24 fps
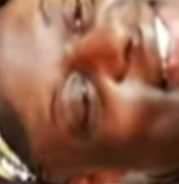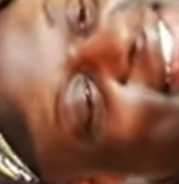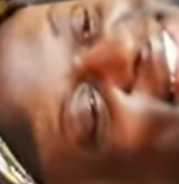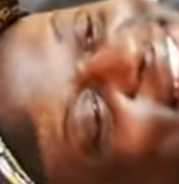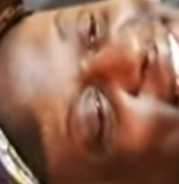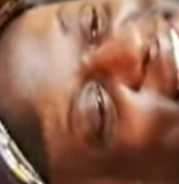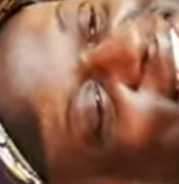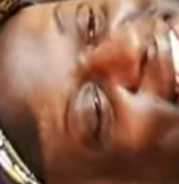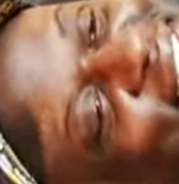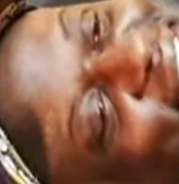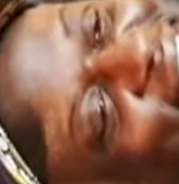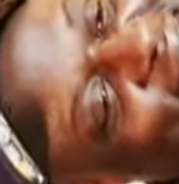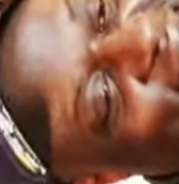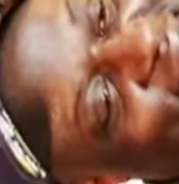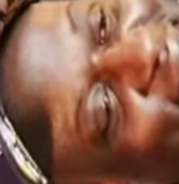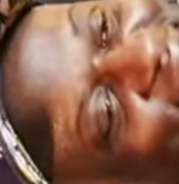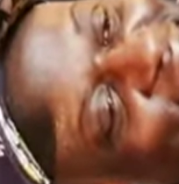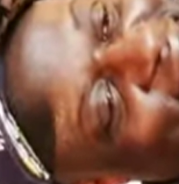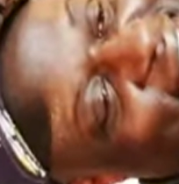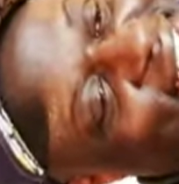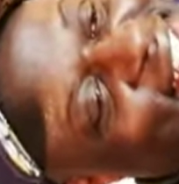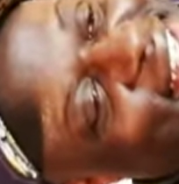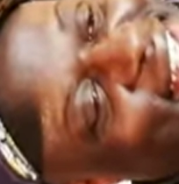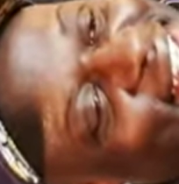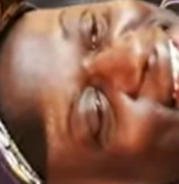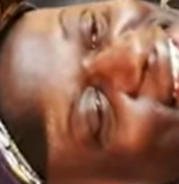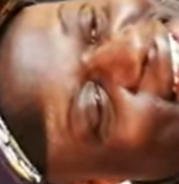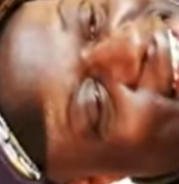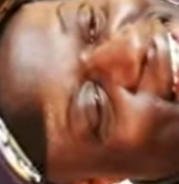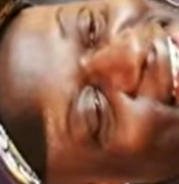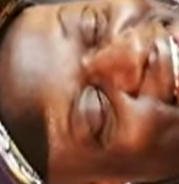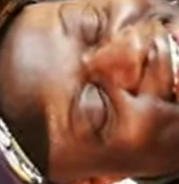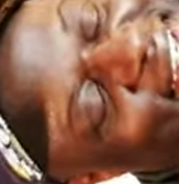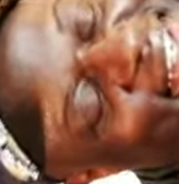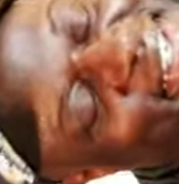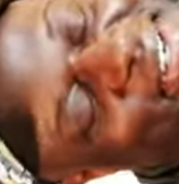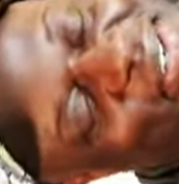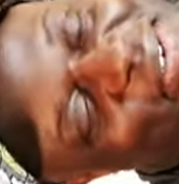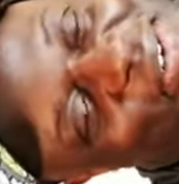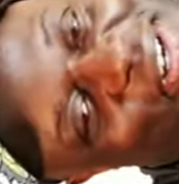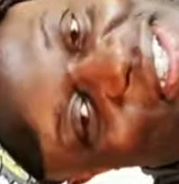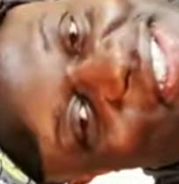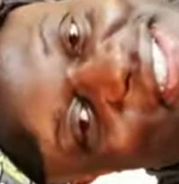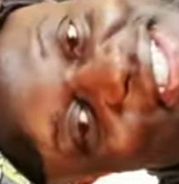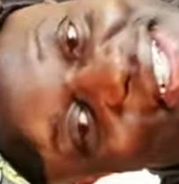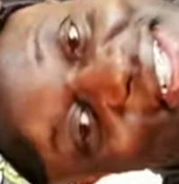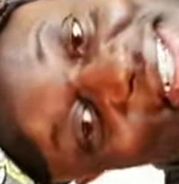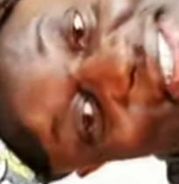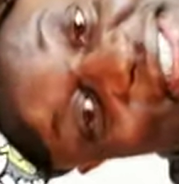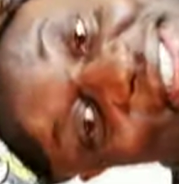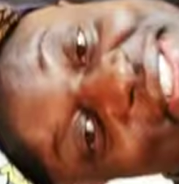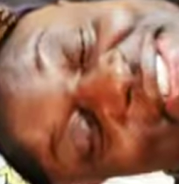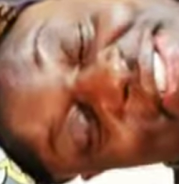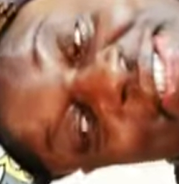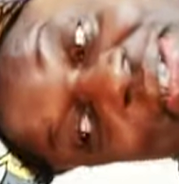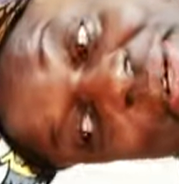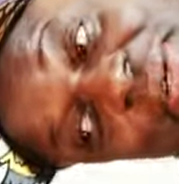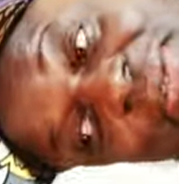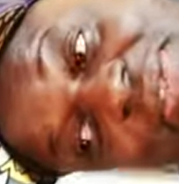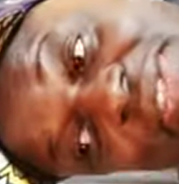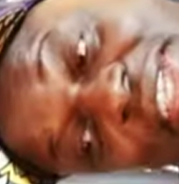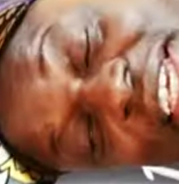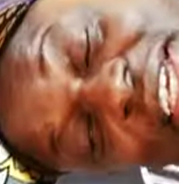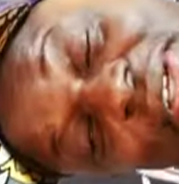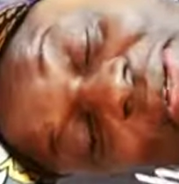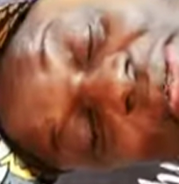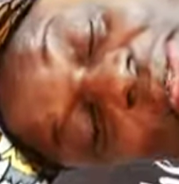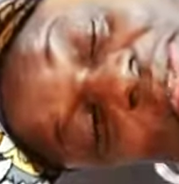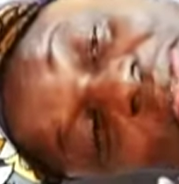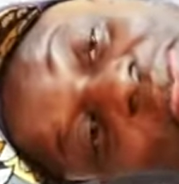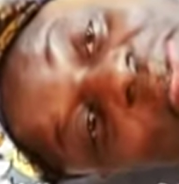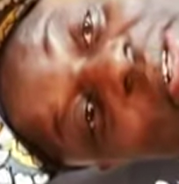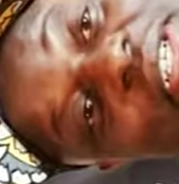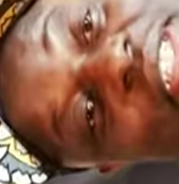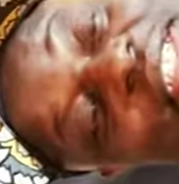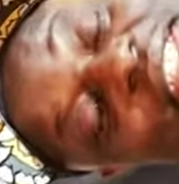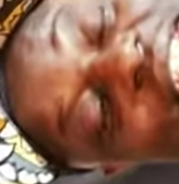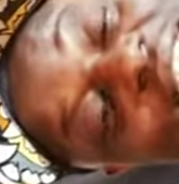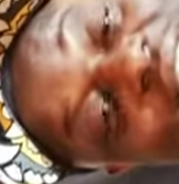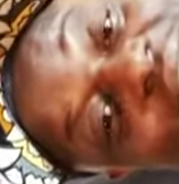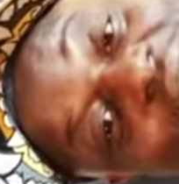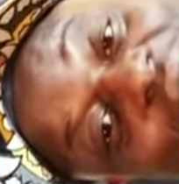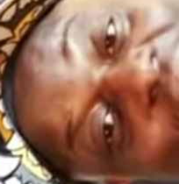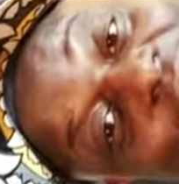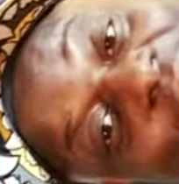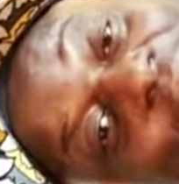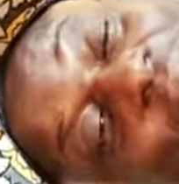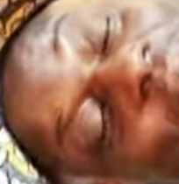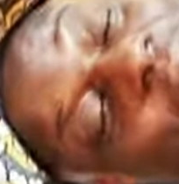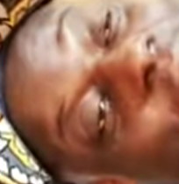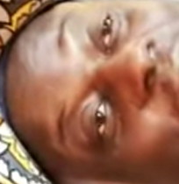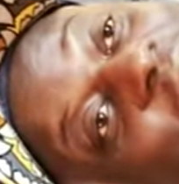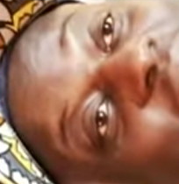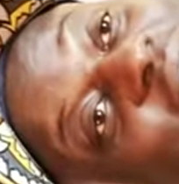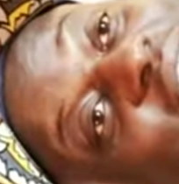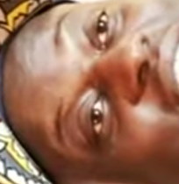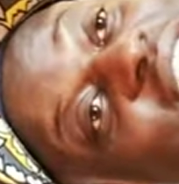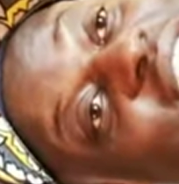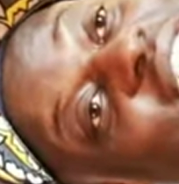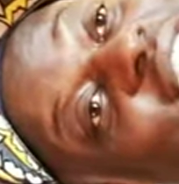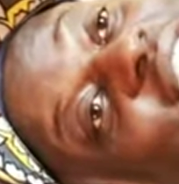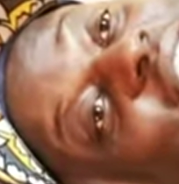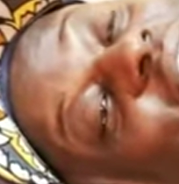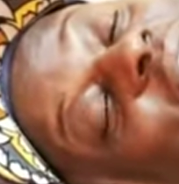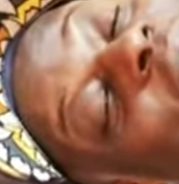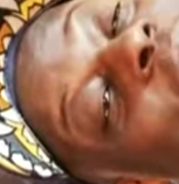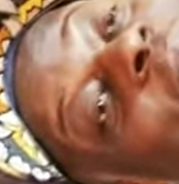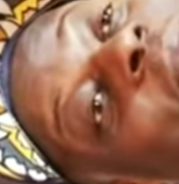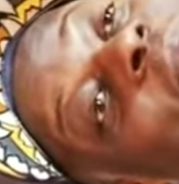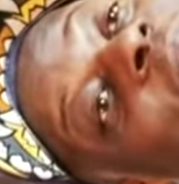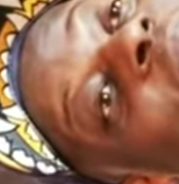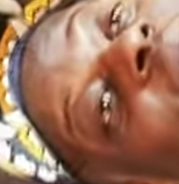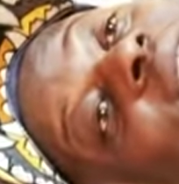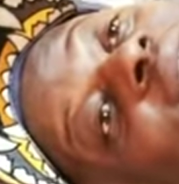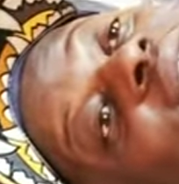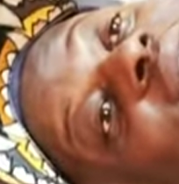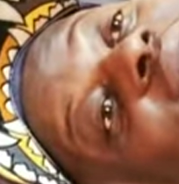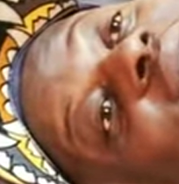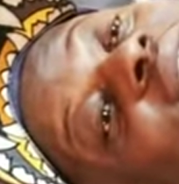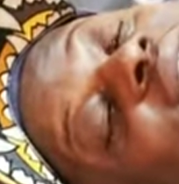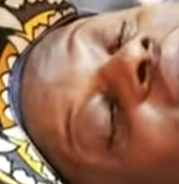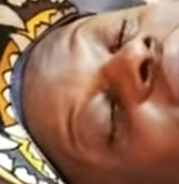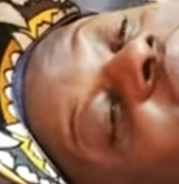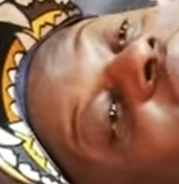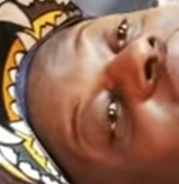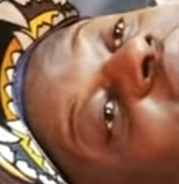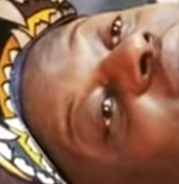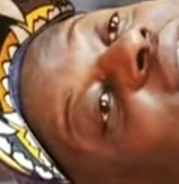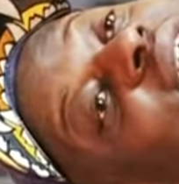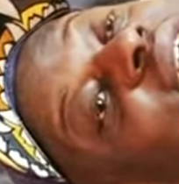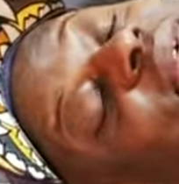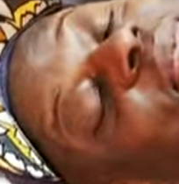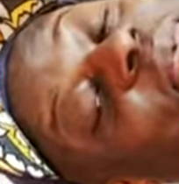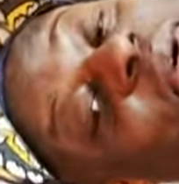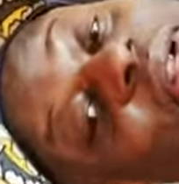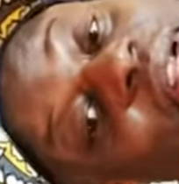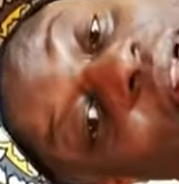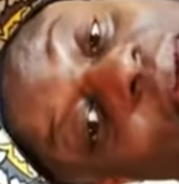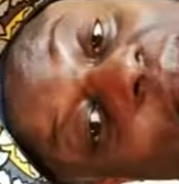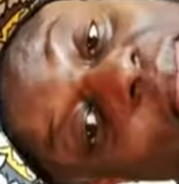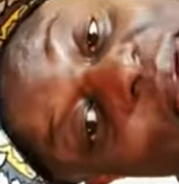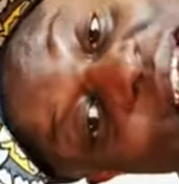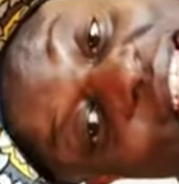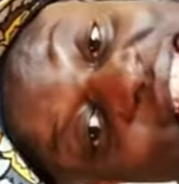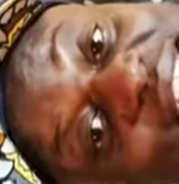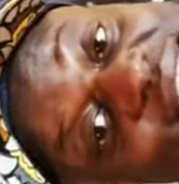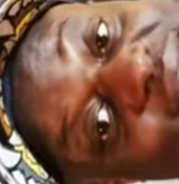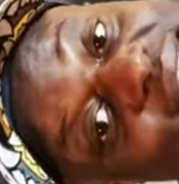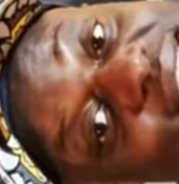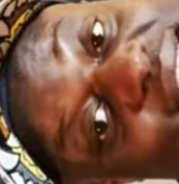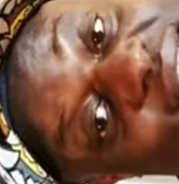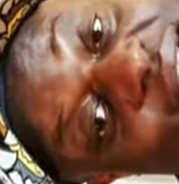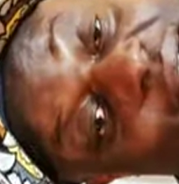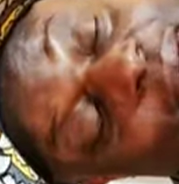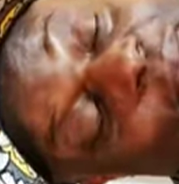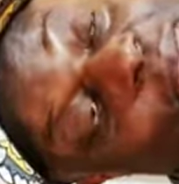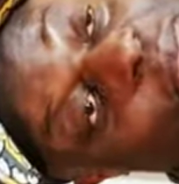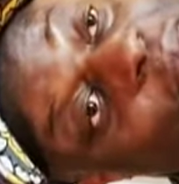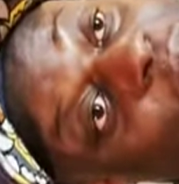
He did it. Congratulations, Coach Ed Orgeron and entire coaching staff. What an amazing job.